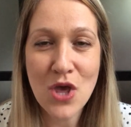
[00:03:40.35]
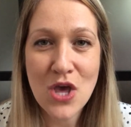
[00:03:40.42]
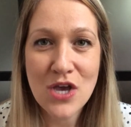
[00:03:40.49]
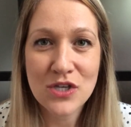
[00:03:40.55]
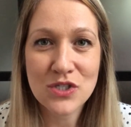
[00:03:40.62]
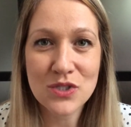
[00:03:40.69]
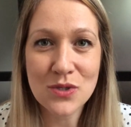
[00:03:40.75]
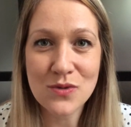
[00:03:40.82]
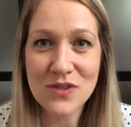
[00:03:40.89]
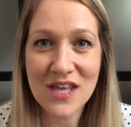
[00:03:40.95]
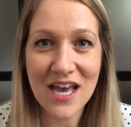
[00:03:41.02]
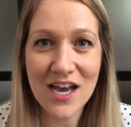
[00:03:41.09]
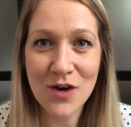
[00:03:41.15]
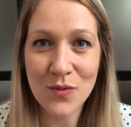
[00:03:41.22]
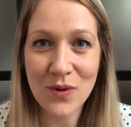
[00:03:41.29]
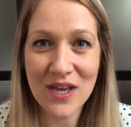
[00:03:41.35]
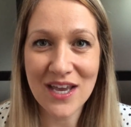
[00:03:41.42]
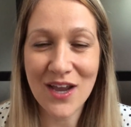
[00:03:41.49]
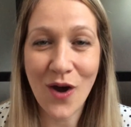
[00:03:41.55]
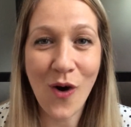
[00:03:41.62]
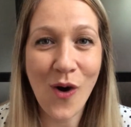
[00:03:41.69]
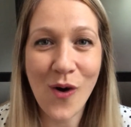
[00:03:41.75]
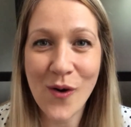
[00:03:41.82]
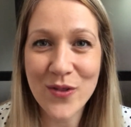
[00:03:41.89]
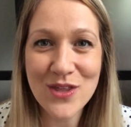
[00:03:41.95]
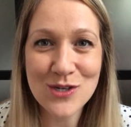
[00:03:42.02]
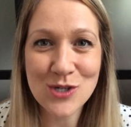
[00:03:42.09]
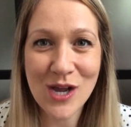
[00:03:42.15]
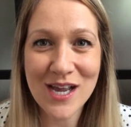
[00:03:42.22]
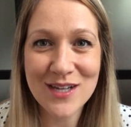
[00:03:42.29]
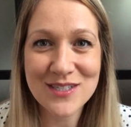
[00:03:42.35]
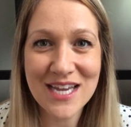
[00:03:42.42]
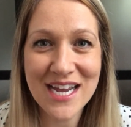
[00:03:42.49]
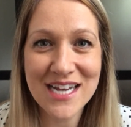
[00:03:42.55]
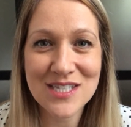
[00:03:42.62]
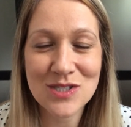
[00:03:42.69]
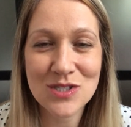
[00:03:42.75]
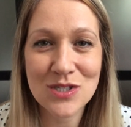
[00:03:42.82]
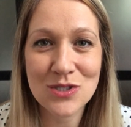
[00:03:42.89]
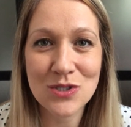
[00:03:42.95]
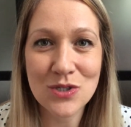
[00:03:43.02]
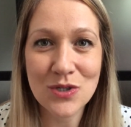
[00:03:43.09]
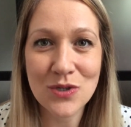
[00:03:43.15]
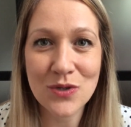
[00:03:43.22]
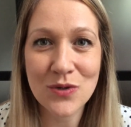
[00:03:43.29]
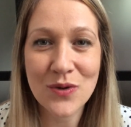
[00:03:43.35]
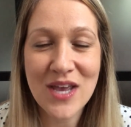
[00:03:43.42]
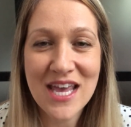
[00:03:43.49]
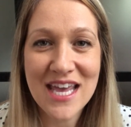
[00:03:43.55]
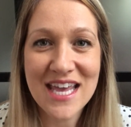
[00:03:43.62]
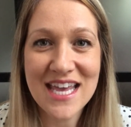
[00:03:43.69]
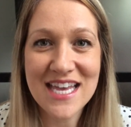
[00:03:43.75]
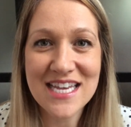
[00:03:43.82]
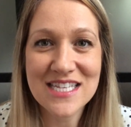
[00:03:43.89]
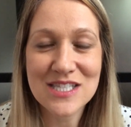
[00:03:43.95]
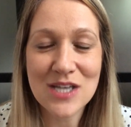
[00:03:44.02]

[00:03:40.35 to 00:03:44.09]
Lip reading: So that way, all the child has to do is